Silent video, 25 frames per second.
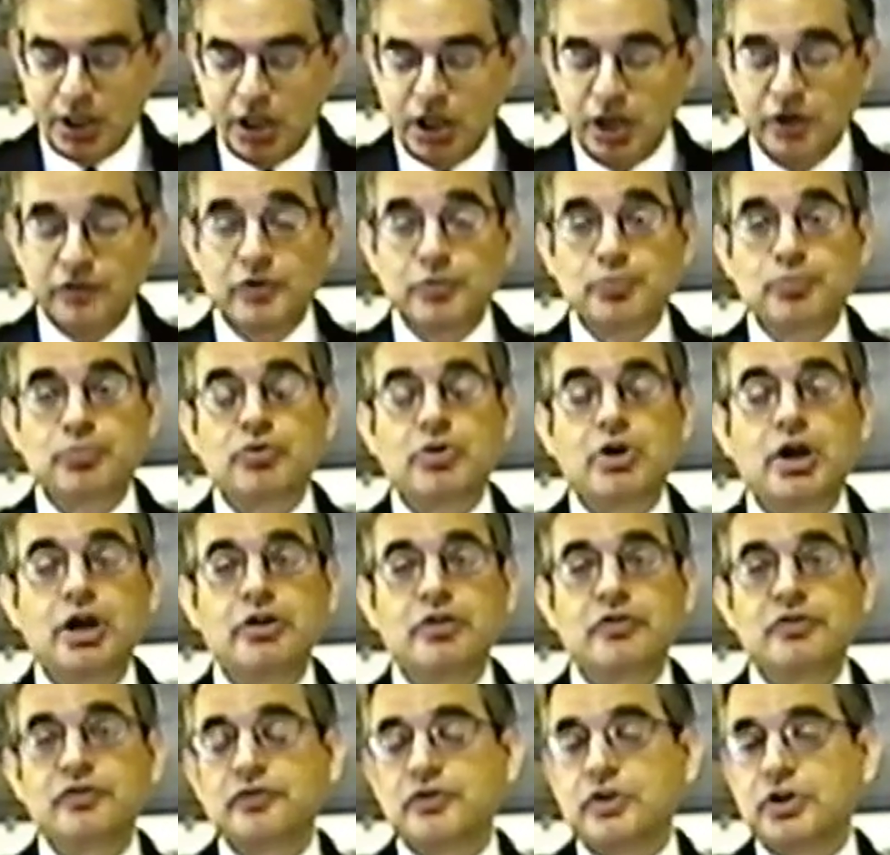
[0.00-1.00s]
of a
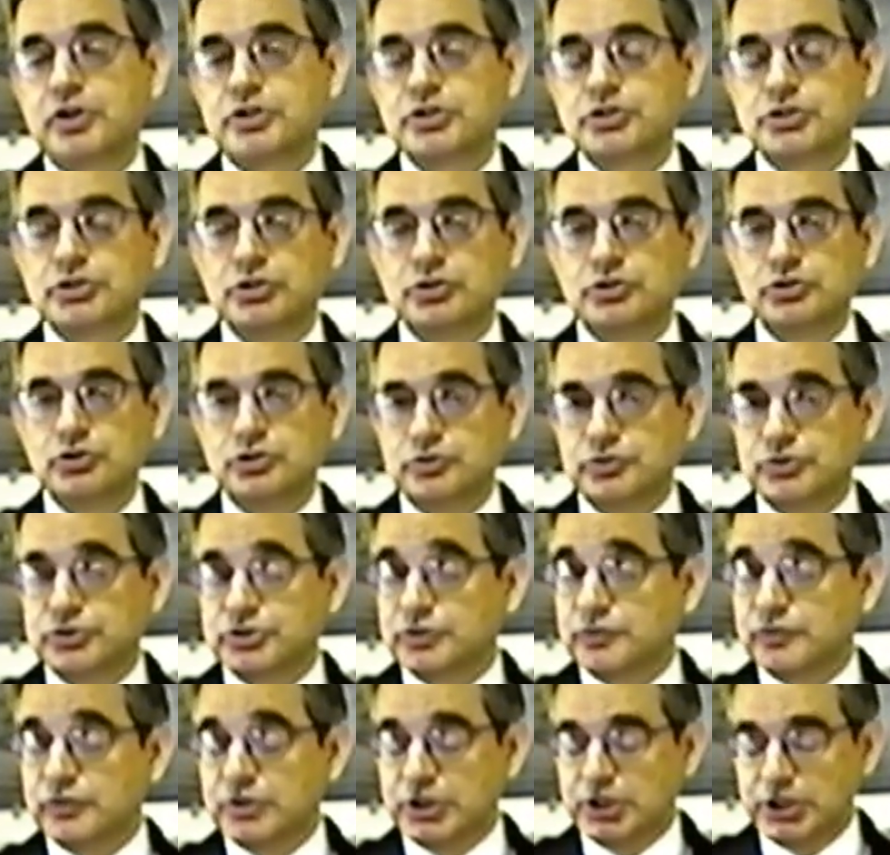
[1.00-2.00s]
prior function and use
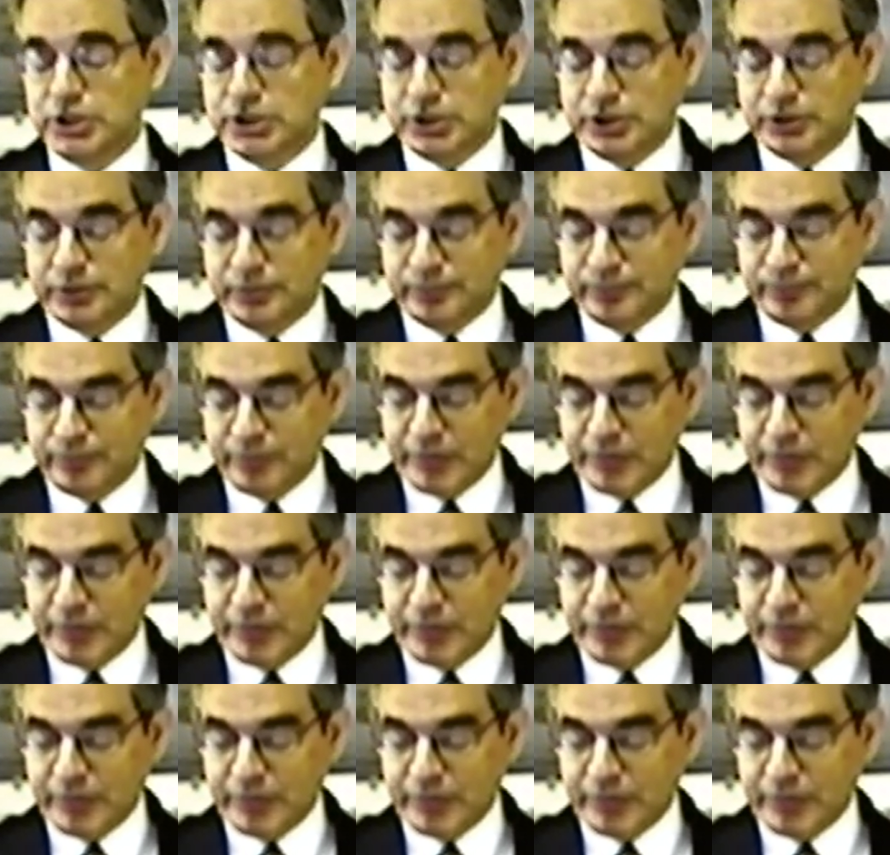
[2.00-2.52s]
of the linen.